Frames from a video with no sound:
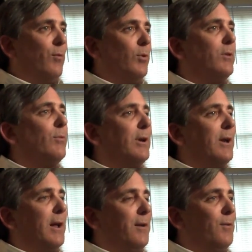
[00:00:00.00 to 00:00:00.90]
Well,
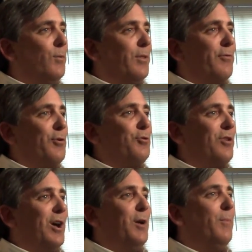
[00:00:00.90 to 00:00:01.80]
when the first
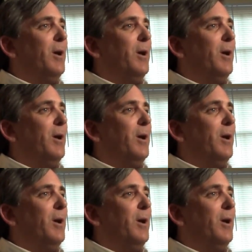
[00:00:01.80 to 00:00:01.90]
time